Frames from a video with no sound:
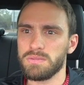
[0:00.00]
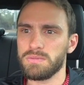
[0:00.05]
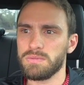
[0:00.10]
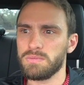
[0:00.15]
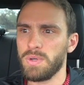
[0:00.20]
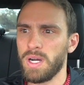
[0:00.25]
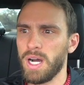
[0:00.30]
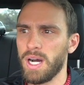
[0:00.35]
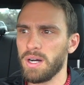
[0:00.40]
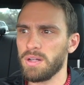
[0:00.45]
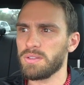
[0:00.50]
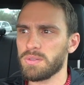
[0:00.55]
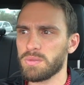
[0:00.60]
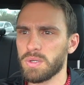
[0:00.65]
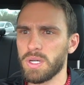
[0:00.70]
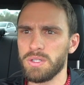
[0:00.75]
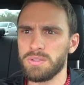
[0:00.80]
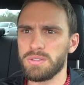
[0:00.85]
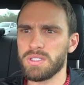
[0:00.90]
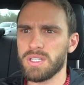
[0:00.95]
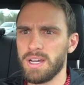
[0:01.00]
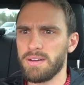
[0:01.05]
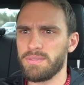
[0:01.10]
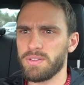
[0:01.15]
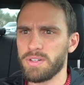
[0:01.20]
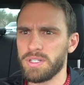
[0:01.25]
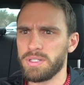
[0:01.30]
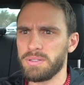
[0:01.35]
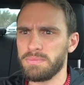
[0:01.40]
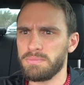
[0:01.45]
Wow, the road's
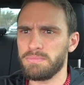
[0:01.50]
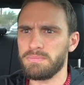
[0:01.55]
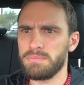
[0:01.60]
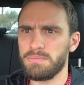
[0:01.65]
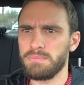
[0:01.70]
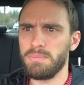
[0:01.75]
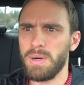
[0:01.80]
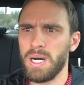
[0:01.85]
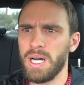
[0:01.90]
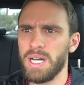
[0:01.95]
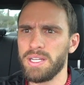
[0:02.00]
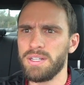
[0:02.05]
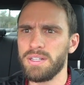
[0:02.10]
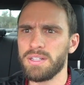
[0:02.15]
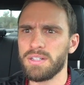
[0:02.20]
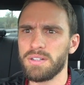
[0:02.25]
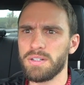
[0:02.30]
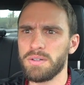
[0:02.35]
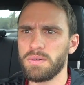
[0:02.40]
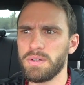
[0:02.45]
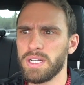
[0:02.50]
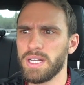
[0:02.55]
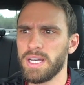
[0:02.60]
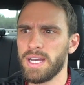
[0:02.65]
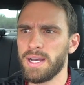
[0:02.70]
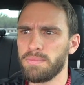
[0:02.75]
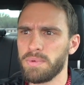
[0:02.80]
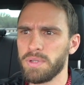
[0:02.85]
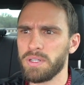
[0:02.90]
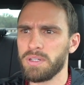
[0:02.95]
covered in mud. I don't know what
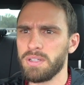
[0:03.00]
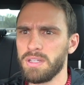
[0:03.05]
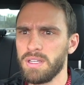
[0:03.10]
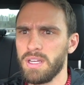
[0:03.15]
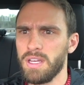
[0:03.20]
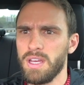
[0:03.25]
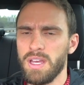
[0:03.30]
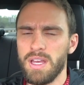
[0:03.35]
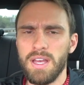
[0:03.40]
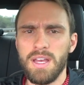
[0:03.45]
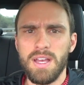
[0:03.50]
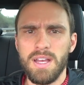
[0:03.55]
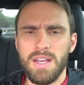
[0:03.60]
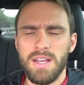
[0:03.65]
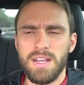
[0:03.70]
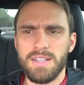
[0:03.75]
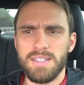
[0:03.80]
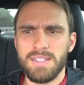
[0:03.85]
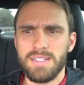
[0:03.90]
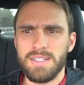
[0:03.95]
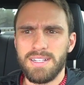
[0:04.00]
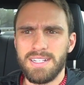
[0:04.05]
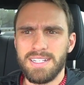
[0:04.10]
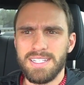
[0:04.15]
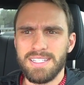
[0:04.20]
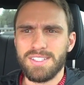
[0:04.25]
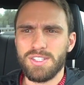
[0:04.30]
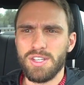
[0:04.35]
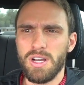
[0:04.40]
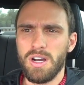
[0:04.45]

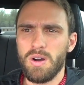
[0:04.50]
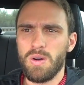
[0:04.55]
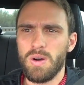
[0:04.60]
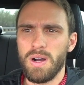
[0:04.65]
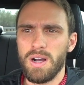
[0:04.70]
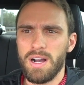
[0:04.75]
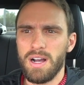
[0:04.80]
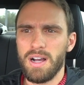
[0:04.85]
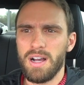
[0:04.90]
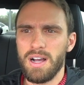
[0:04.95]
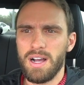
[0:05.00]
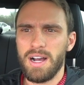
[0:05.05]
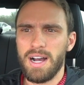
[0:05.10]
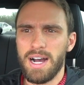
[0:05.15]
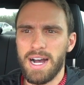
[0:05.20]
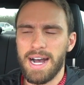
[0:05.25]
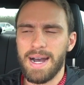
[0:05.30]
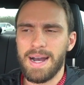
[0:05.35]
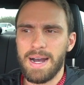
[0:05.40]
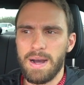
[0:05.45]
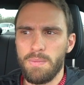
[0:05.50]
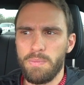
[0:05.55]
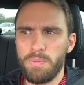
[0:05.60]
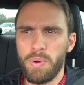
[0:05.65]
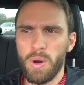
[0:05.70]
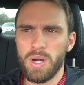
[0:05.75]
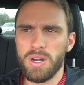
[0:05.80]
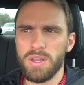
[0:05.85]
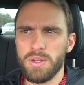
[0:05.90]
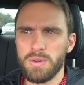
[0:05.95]
happened. So
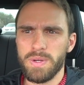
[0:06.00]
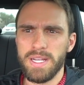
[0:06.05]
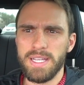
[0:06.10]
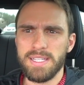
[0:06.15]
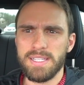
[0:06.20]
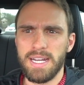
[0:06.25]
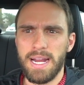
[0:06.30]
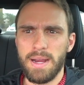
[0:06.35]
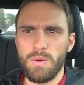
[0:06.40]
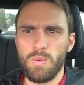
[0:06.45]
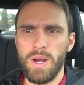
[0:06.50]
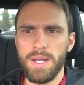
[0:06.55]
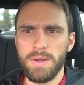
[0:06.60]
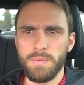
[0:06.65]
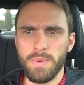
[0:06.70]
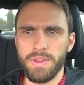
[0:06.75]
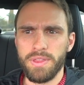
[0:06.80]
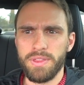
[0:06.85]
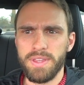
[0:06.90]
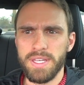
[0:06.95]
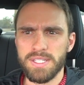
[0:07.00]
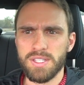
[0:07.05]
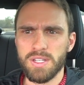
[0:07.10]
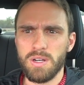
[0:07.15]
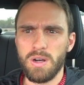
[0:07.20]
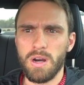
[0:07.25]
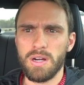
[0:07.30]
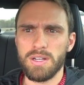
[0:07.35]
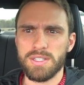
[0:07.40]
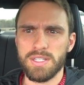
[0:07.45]
part of the reason I went with this
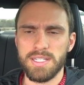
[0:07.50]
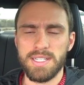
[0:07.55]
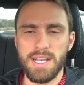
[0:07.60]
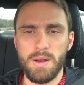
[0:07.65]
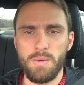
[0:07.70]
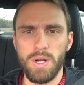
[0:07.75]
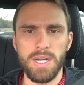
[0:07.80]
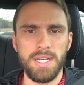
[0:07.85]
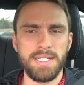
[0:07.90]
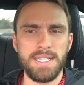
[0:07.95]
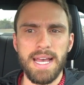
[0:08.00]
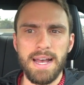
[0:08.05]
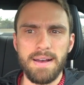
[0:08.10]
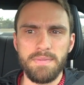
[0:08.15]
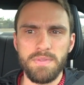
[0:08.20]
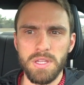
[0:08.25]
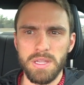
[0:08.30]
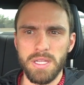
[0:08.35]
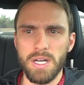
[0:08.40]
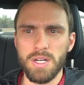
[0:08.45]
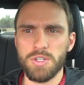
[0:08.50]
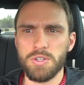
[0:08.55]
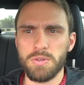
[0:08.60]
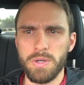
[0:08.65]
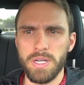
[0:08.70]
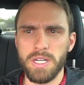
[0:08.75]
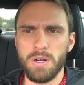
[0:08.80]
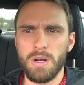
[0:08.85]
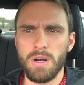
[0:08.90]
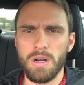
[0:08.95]
car is because I wanted to have the
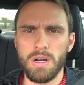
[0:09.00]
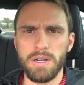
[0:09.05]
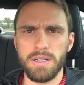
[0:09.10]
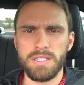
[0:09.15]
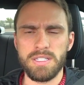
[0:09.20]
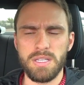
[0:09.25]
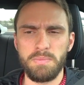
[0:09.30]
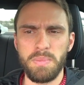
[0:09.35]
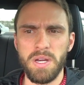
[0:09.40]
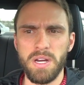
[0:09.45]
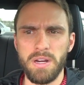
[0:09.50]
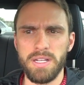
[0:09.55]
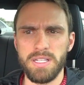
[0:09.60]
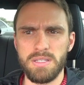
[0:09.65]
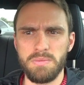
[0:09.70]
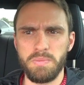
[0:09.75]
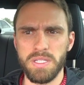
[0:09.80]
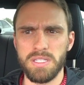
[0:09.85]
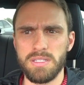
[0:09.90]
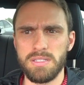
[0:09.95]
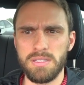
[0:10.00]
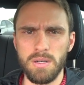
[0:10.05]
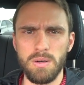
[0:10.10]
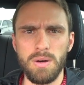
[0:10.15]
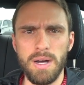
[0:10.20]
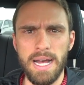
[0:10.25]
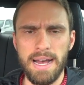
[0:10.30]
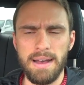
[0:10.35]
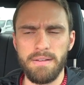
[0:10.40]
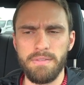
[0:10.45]
luxury car experience but
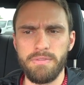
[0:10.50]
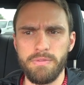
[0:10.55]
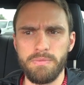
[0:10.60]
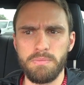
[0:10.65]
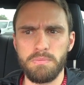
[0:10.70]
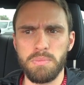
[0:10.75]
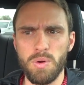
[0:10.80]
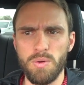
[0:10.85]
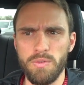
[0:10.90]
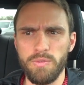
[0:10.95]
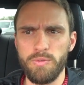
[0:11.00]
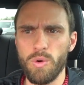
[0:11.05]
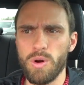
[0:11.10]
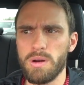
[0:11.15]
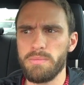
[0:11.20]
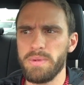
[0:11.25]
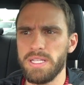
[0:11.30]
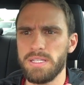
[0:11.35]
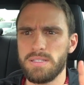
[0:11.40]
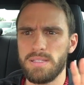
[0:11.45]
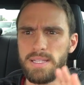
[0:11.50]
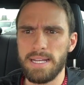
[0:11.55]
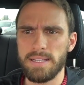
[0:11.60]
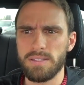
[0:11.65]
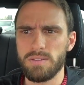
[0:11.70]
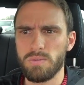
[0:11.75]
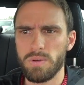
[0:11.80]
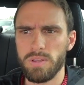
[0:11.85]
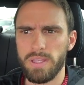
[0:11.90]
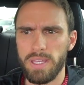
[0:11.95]
still have performance, and
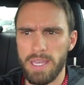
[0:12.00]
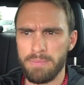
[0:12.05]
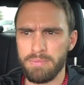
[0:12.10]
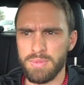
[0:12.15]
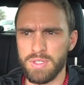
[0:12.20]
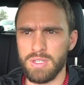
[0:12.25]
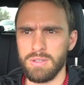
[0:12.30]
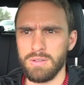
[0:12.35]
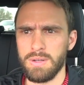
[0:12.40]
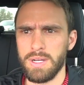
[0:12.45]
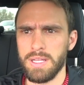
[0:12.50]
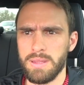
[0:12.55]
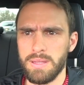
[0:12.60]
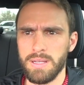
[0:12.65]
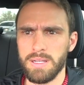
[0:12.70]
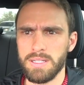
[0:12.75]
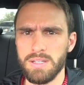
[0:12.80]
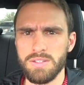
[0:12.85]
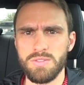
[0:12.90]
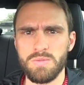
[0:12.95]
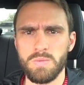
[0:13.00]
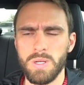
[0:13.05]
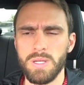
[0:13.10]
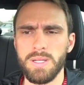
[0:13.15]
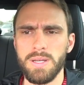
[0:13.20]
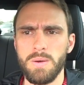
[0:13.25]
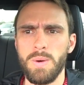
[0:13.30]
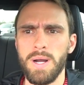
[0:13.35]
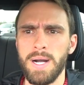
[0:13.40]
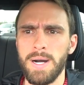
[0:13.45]
that's where the M2 I think does
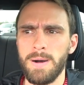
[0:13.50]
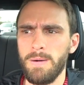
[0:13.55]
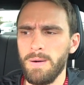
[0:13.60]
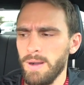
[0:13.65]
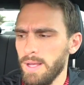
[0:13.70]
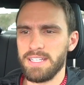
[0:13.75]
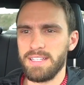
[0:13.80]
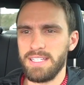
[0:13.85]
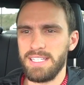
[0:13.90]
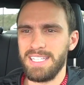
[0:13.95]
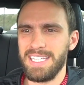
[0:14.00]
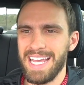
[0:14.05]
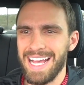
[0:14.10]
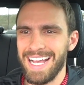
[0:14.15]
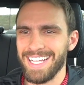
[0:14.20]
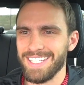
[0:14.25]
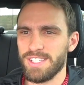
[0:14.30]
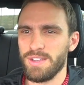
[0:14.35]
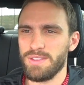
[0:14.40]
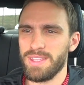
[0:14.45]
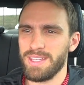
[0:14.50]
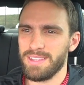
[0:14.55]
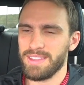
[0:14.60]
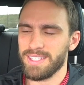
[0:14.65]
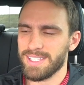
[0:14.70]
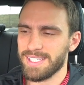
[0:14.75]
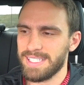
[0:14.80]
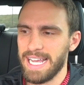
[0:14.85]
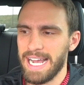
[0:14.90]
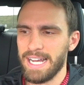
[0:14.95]
really well. Yeah, so
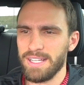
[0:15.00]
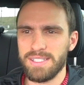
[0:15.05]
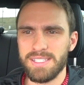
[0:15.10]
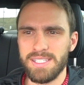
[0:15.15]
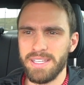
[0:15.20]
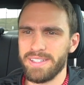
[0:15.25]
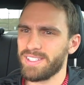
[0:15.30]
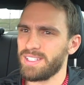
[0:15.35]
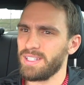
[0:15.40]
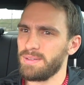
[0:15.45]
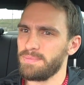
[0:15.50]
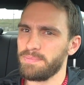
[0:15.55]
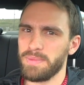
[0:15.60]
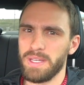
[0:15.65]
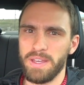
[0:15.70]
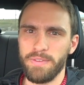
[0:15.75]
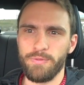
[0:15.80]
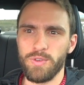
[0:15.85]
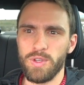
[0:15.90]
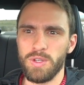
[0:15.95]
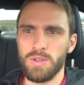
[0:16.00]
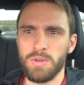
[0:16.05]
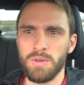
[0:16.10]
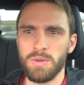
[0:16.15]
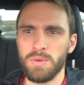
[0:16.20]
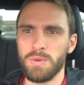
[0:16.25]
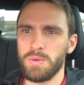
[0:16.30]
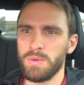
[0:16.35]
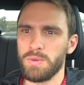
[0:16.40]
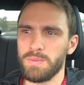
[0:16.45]
the sound system, if
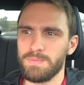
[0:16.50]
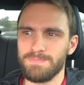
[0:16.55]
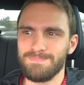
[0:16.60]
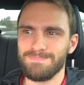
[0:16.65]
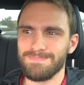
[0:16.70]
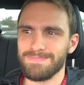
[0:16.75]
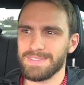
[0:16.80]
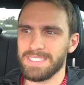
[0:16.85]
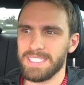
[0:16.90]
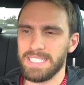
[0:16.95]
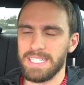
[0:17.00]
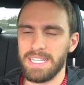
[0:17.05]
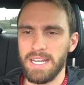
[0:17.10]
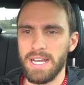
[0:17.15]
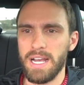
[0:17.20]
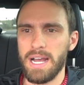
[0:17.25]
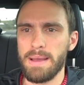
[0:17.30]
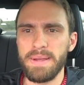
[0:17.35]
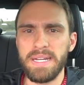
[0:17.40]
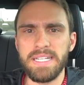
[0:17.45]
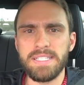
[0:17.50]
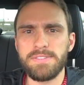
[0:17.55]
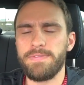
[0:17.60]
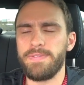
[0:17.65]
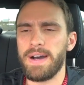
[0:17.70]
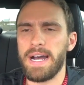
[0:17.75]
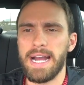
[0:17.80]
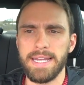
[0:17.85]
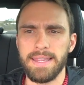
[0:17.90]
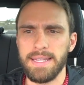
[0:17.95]
you I mean, it's
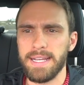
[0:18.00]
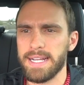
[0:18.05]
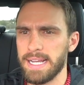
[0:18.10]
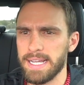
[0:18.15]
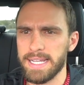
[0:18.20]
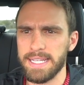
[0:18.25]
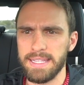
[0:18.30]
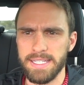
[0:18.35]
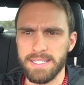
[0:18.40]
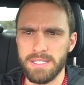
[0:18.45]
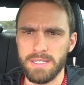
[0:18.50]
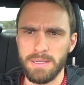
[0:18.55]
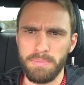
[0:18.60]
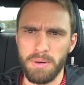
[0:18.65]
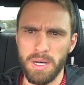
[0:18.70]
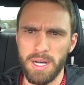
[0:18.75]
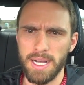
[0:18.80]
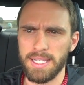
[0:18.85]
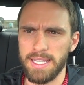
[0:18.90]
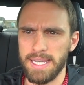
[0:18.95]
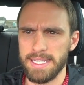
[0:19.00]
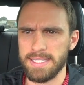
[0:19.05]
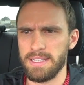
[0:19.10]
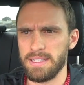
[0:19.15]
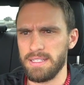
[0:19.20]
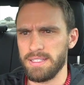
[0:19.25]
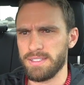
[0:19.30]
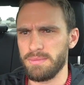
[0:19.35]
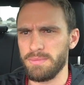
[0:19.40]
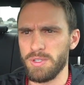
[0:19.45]
fine. Like, I can listen to podcasts, I
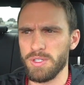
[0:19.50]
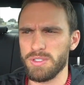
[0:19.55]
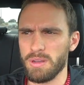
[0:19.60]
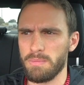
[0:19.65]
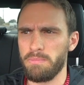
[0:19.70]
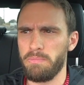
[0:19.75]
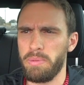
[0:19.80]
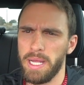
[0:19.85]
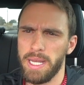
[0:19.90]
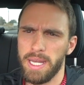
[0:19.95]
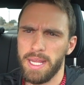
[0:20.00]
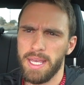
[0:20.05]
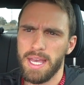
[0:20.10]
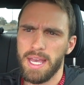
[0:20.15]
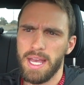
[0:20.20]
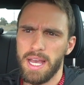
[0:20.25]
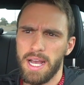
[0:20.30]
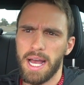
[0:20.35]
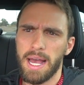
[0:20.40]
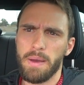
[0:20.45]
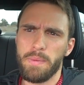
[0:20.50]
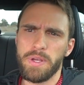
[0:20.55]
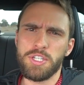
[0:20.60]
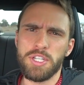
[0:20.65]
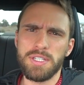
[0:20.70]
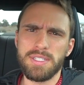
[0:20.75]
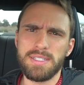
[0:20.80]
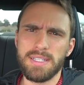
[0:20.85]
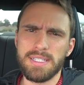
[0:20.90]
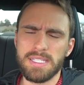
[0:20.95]
listen to music, but I would
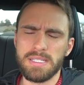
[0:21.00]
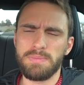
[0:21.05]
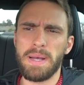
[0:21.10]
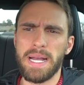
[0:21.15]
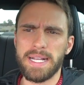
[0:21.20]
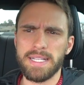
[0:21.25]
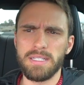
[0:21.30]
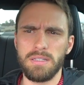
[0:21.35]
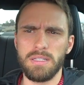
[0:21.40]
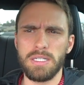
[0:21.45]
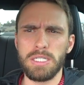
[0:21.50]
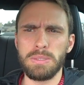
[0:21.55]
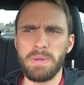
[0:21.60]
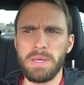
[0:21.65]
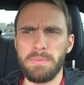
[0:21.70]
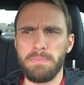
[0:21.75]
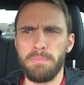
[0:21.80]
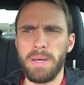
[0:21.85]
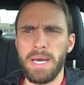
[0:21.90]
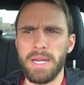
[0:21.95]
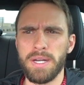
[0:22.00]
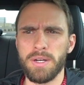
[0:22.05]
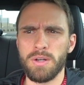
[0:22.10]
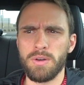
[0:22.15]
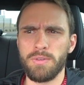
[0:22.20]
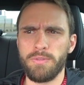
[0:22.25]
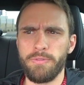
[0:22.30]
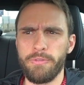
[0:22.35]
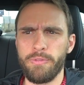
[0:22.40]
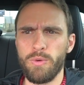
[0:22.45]
just expect a little bit
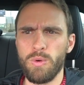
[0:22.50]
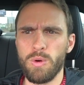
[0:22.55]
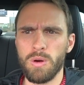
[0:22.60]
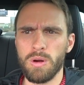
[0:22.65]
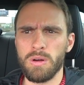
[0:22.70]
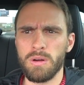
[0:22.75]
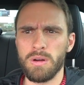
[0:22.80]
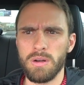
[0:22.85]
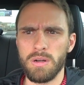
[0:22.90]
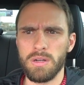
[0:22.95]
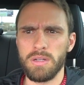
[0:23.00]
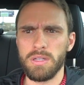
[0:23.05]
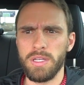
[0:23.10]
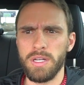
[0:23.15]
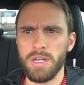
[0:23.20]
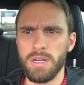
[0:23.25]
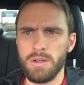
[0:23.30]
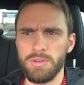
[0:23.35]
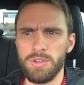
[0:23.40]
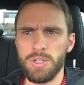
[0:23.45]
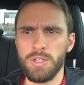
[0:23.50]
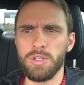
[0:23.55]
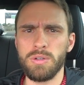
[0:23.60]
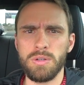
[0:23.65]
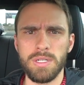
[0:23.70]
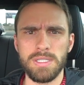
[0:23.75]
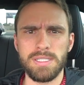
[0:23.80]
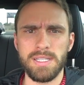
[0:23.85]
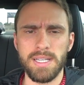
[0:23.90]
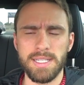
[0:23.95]
better for,
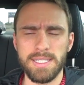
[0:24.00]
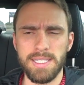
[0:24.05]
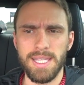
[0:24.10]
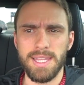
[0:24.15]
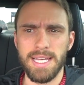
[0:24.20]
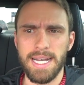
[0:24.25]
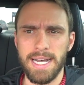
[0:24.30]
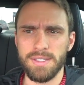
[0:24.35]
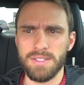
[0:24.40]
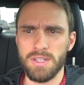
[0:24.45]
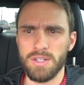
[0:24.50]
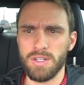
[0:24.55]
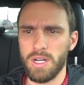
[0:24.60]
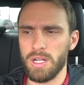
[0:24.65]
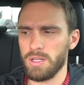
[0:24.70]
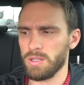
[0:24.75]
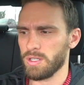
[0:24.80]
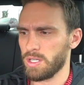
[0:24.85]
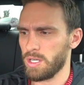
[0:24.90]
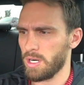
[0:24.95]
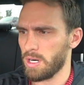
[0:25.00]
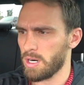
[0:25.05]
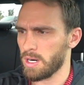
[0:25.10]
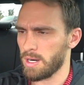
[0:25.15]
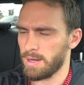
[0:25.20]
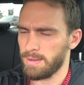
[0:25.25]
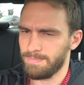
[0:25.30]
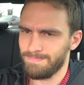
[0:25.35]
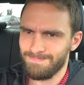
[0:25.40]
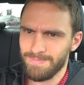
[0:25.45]
a $60,000
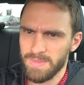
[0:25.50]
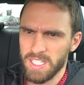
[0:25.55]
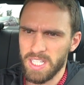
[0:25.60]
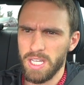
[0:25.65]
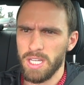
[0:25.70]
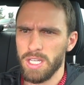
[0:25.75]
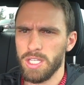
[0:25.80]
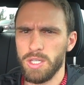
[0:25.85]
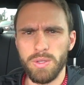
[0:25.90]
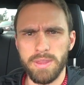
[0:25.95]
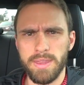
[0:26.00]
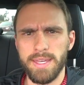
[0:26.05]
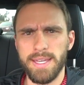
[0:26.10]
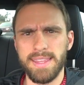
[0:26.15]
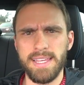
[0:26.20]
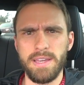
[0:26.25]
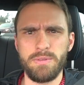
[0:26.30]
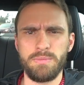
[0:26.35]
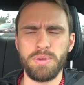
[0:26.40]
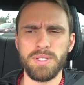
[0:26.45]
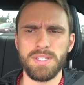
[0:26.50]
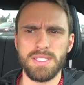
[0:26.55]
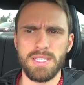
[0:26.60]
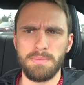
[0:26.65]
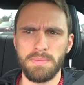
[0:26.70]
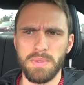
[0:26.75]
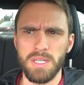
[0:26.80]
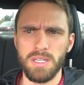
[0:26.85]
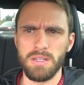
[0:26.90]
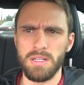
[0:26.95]
car. You would think they would put
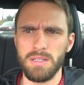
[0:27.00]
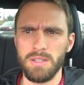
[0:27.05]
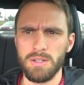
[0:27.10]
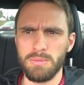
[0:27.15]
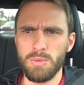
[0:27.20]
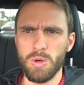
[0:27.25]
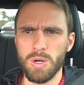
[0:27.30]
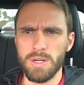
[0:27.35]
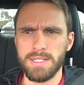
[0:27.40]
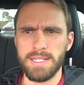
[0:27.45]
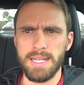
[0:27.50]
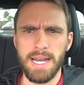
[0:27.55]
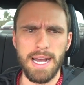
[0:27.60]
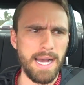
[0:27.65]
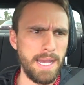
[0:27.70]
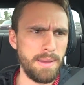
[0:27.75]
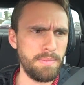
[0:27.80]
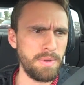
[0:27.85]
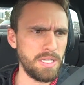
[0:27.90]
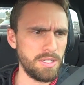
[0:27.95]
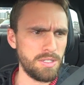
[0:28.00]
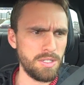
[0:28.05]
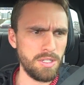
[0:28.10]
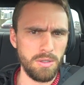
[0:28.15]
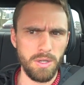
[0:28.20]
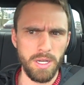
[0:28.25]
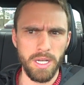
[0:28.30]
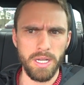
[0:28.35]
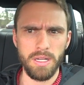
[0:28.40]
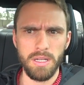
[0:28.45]
something, a little more time
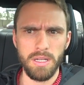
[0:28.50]
into it.